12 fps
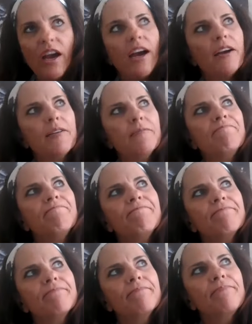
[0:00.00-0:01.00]

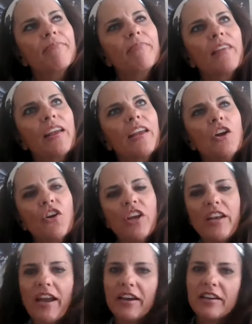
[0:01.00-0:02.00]

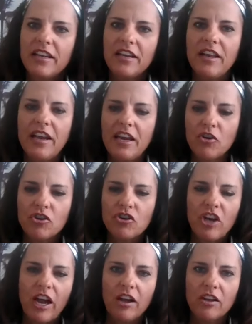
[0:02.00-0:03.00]
connecting the inner
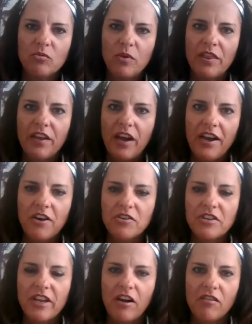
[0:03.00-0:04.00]
child with the
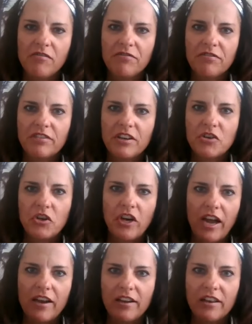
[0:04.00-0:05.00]
higher self, because they're
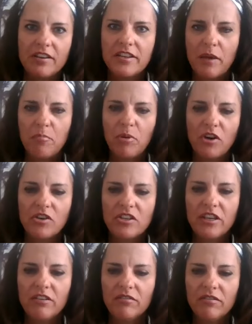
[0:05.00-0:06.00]
kind of the same
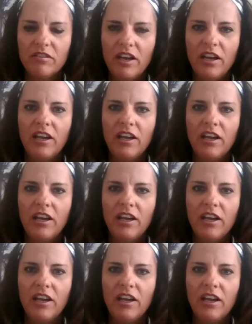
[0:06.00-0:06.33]
person.